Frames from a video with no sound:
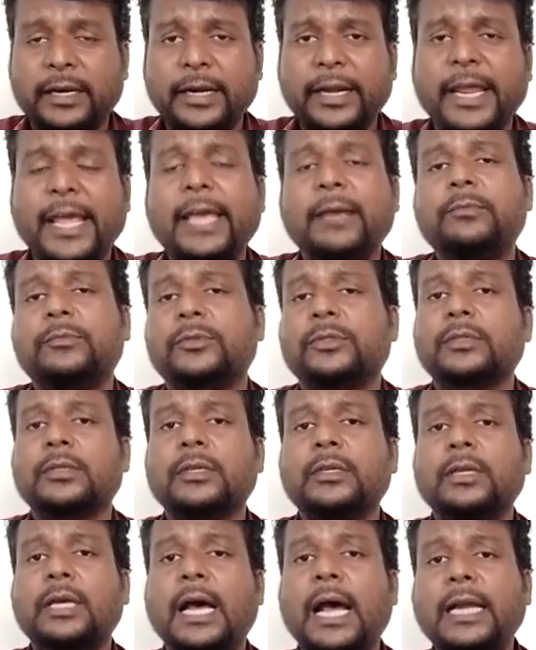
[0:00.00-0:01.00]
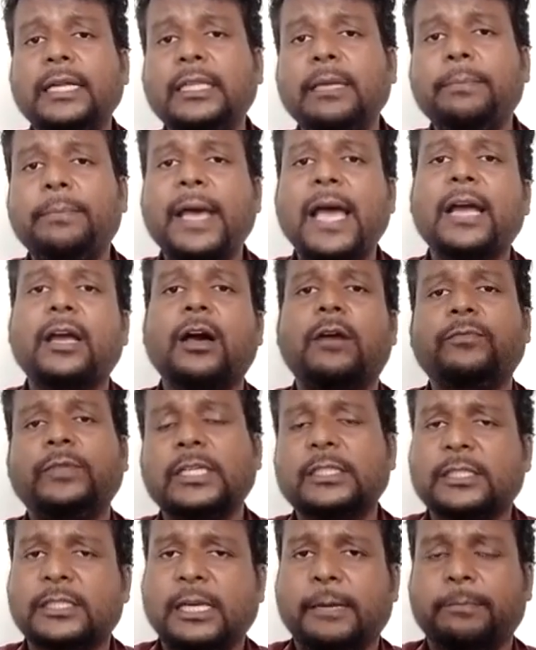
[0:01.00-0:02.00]
name at the back of
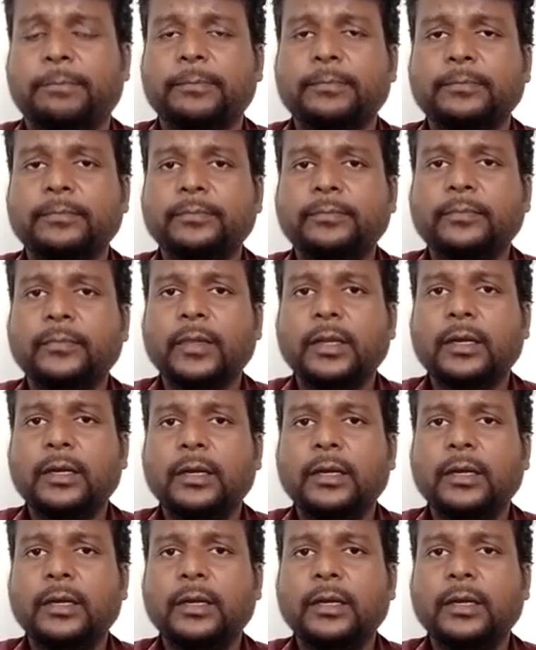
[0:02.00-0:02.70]
the slip.